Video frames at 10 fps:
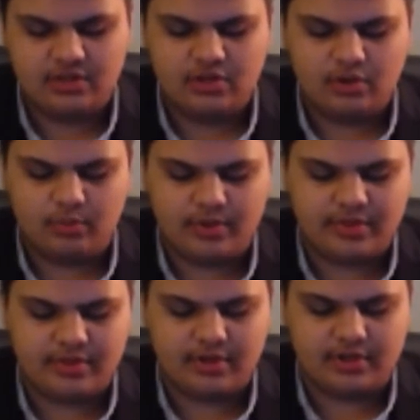
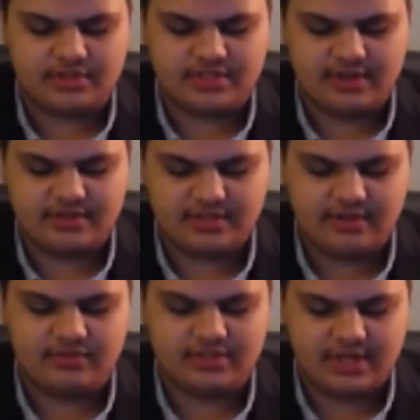with
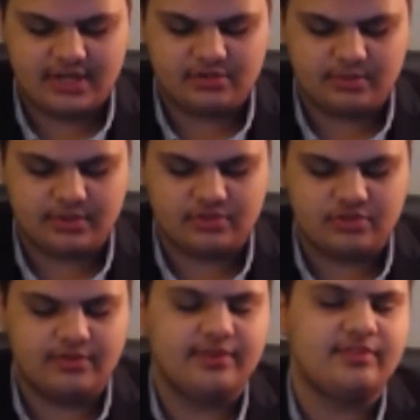
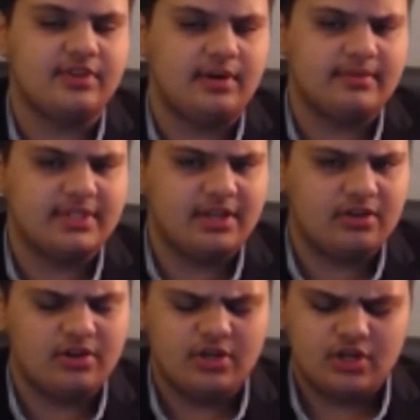conservative
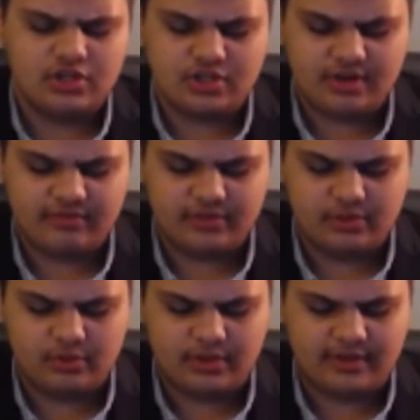commentator Jeffrey
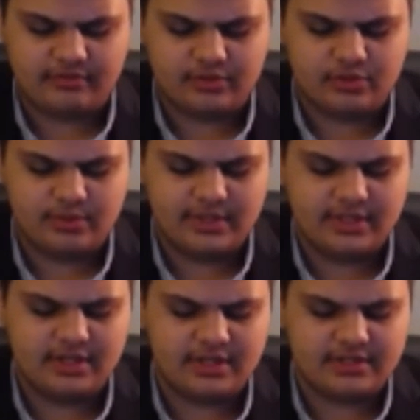Lord after he tweeted
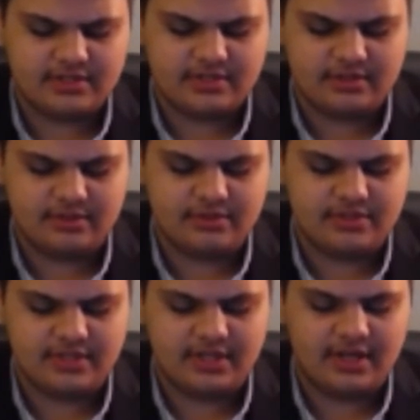the Nazi salute
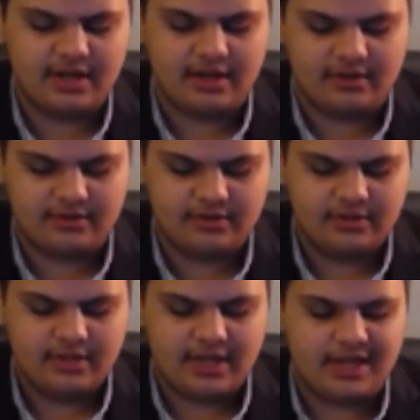Sieg Heil
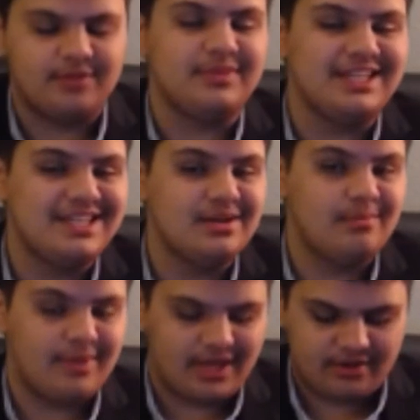at Media
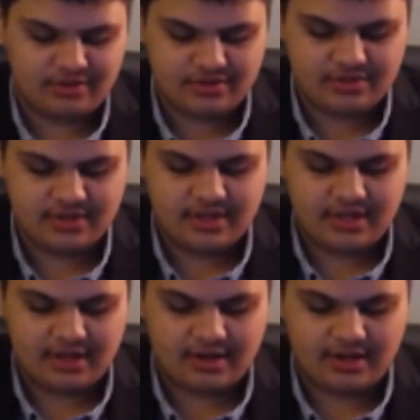Matters
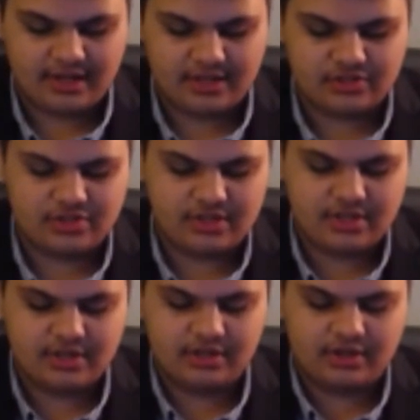
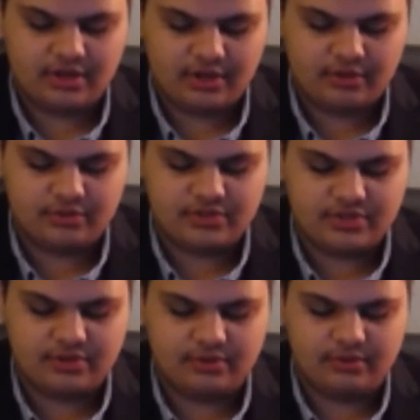Angelo
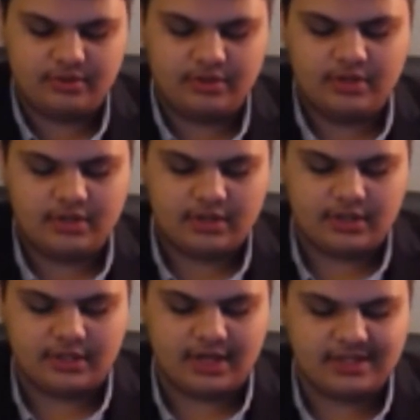Carusone.
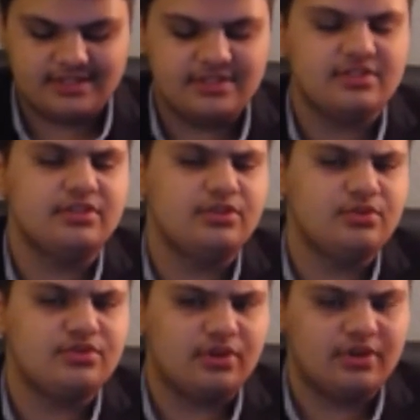Nazi
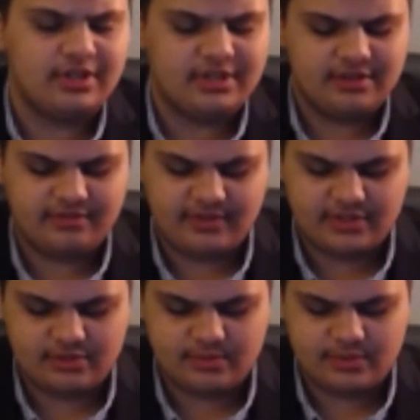salutes are
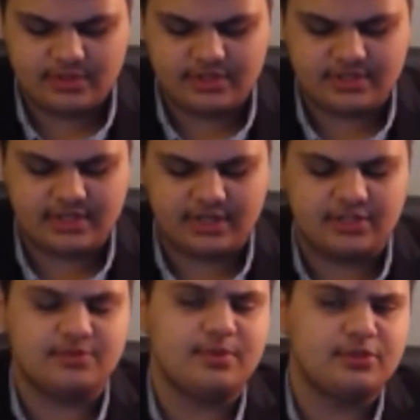indefensible, a
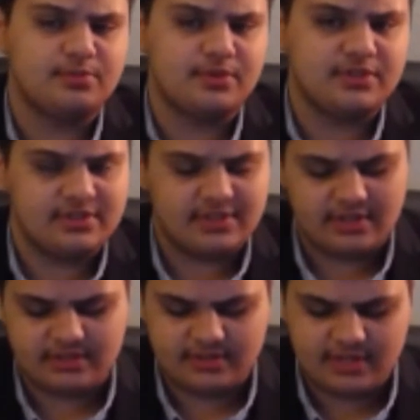CNN spokesperson said in
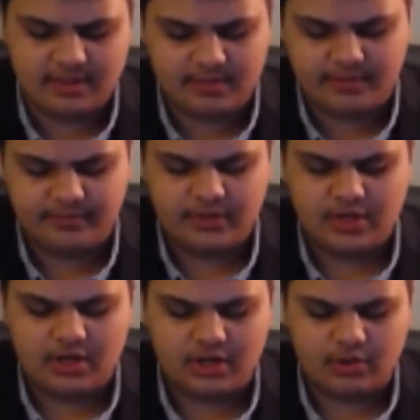a statement.
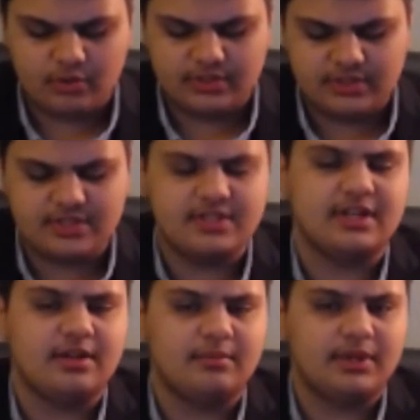According to
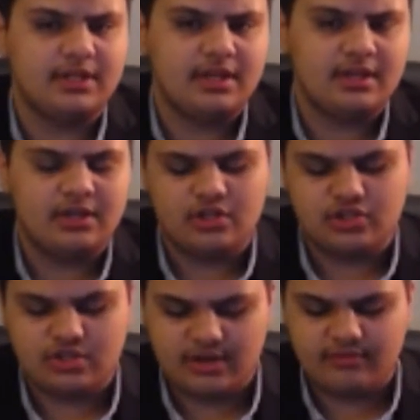CNN Monday,
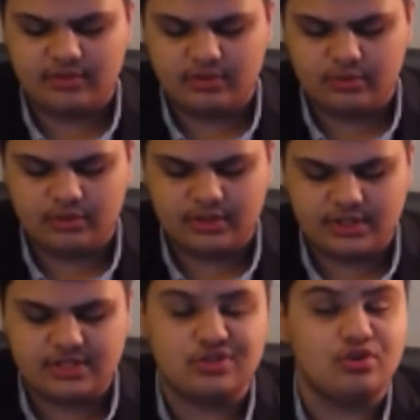Jeffrey Lord
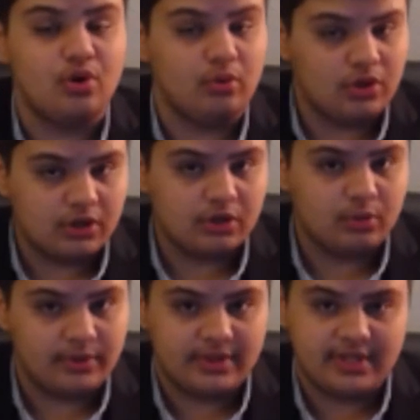is no longer
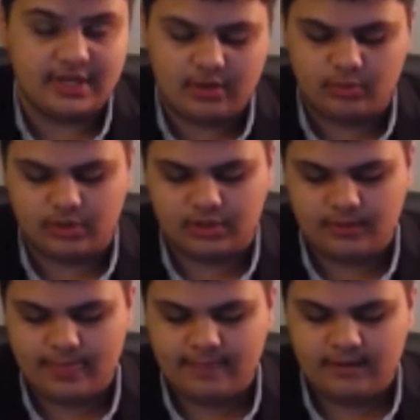with the network.
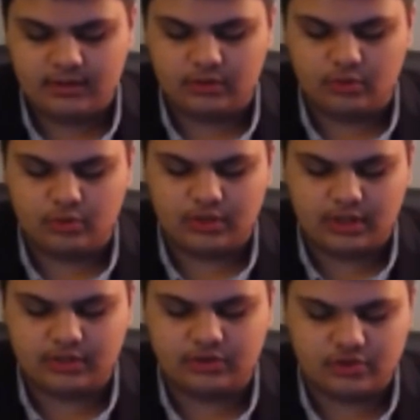Lord
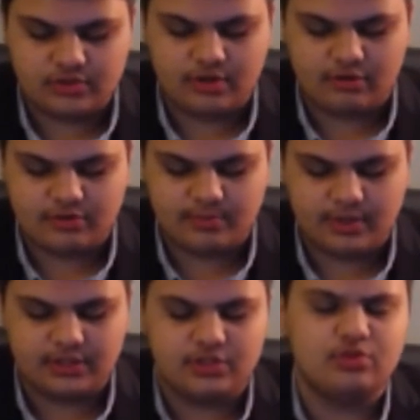on Thursday
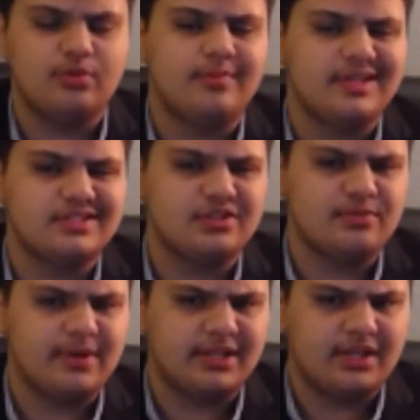responded to a message
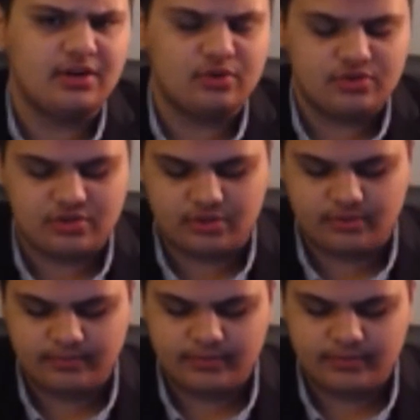by Carusone